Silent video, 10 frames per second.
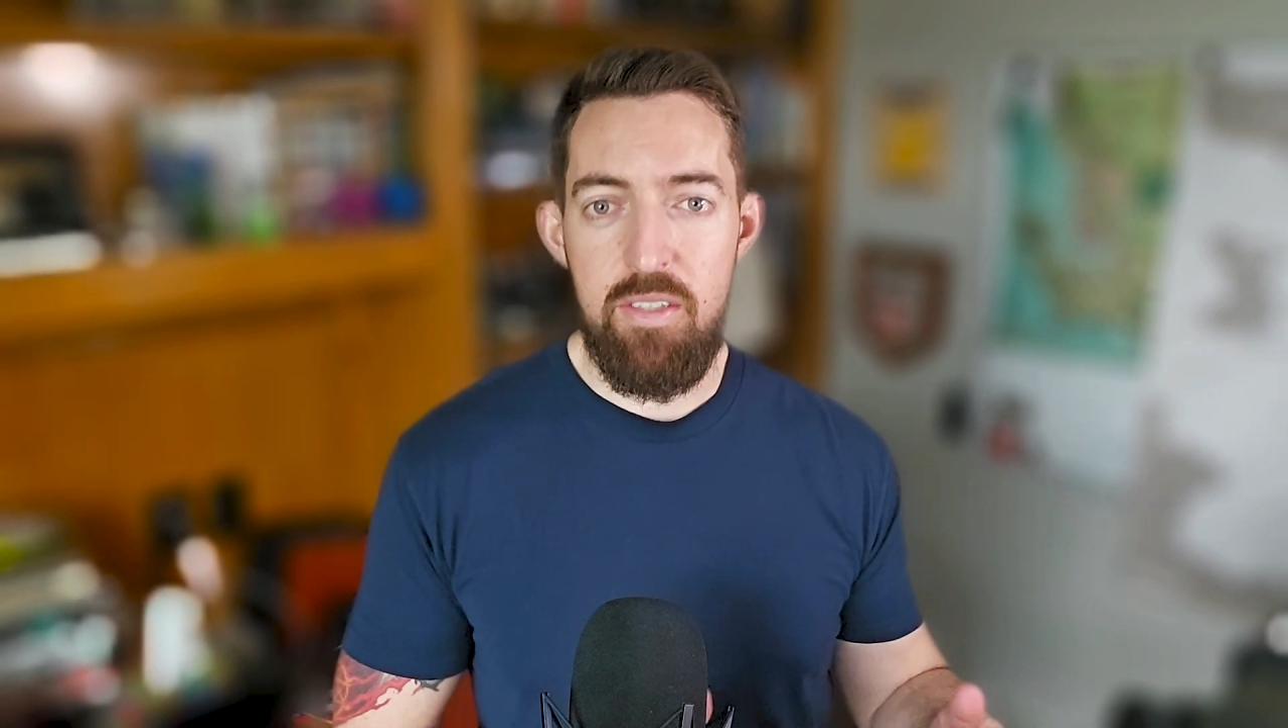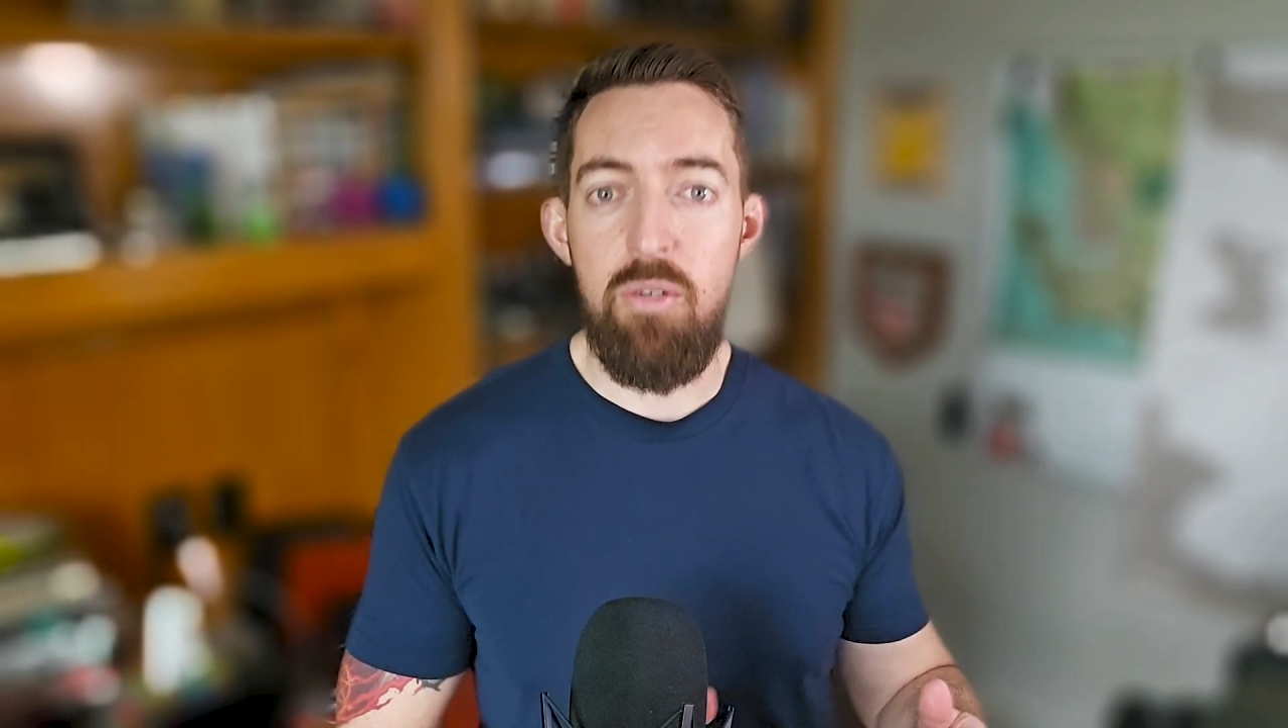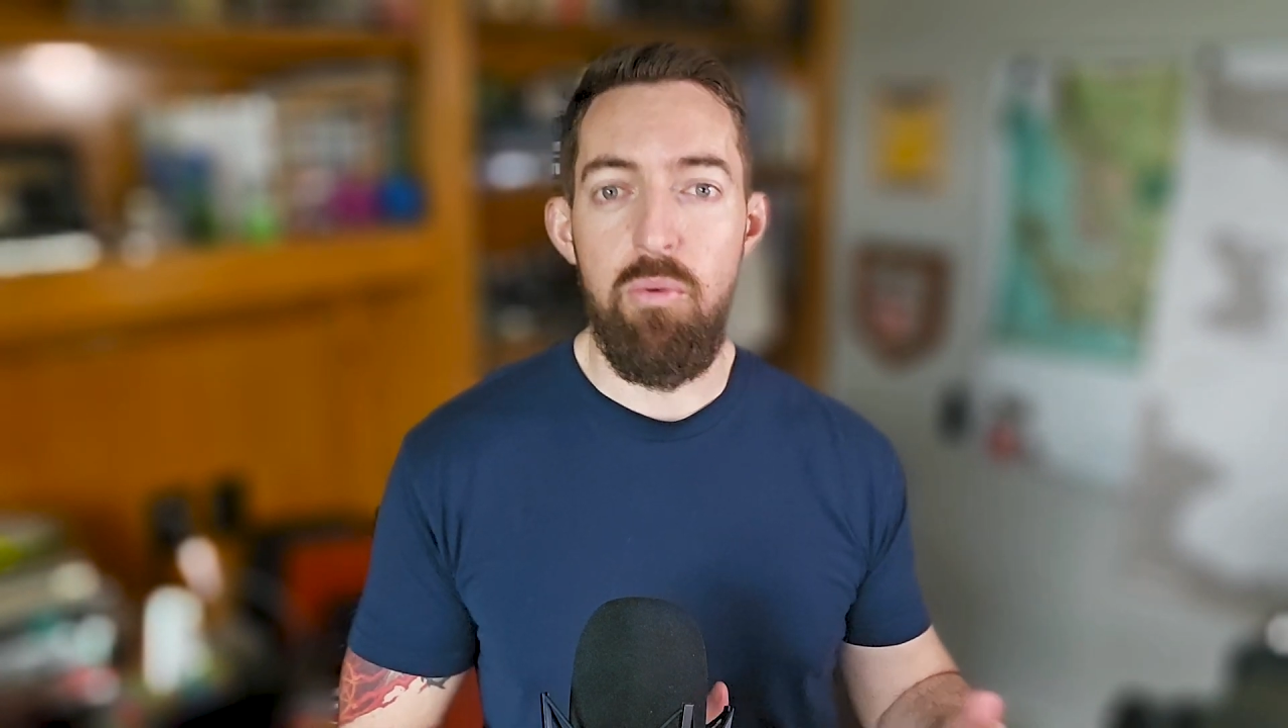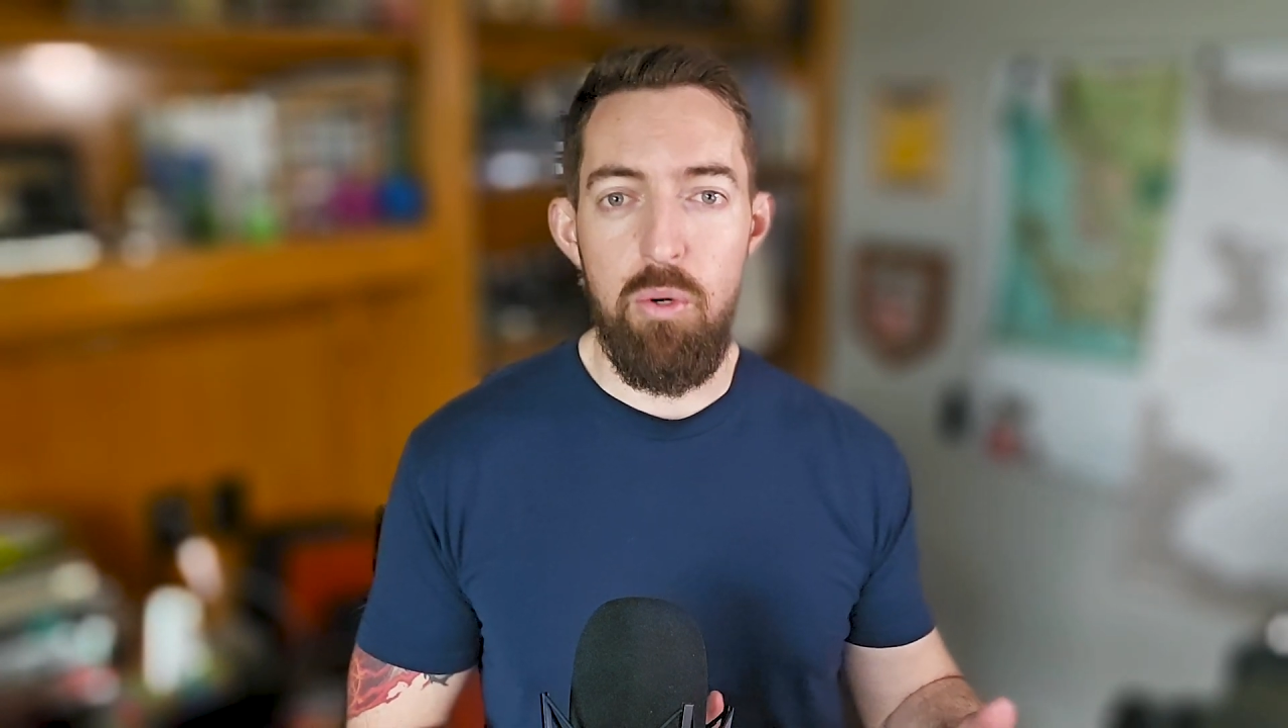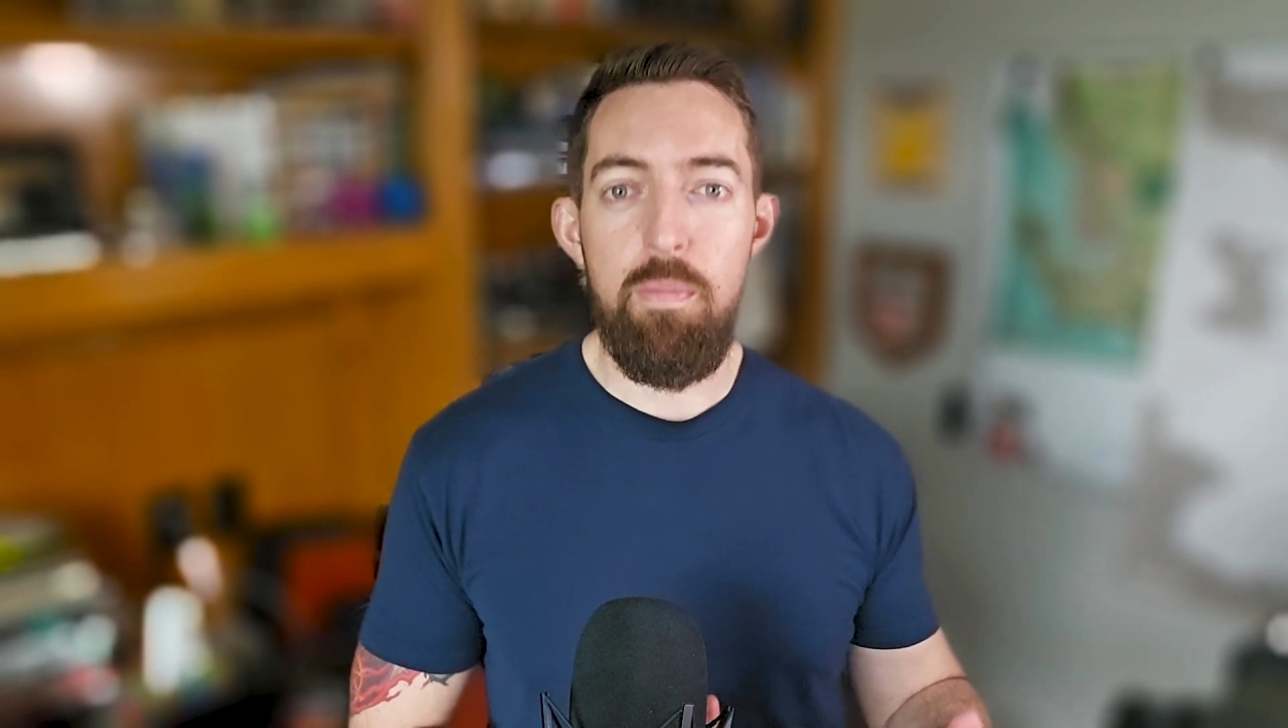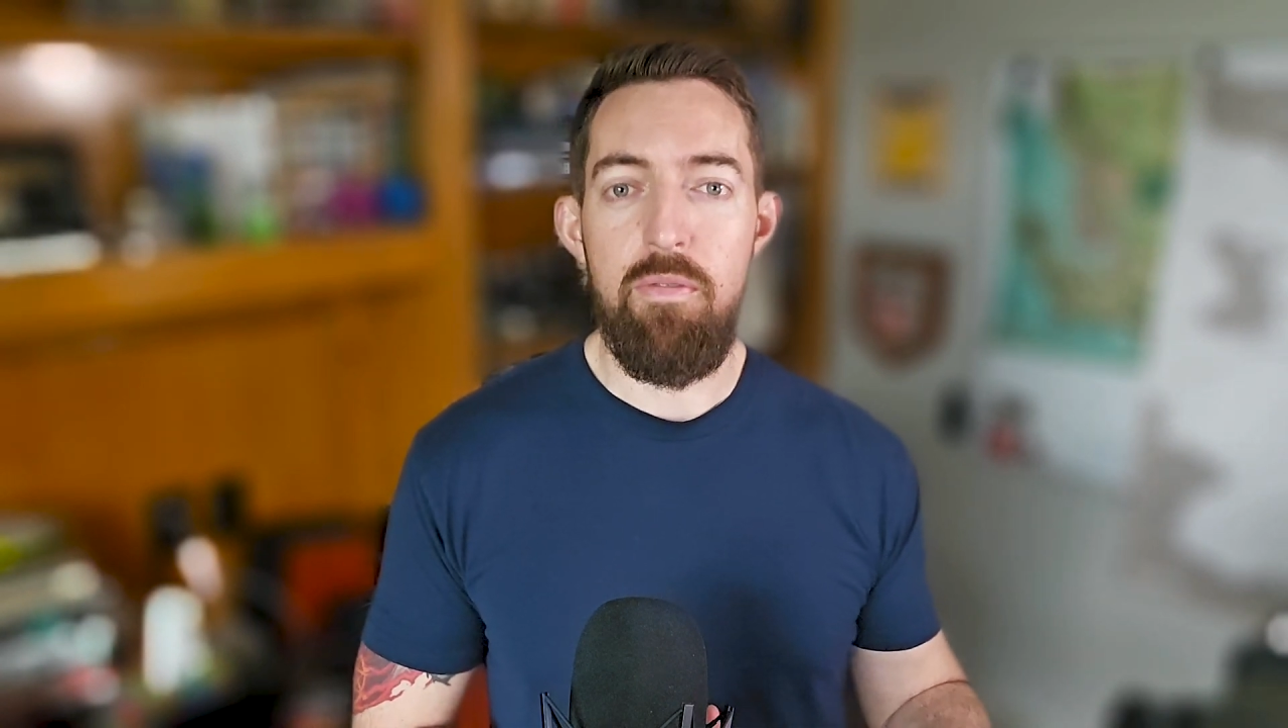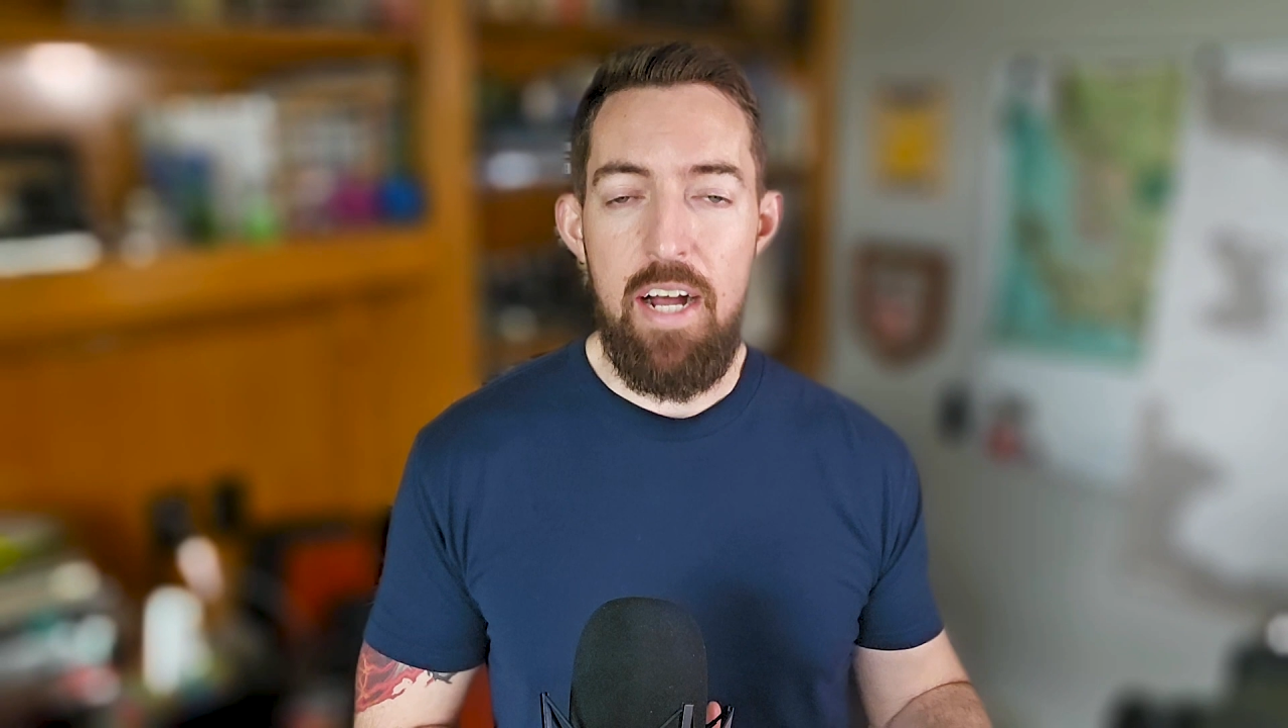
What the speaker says: group of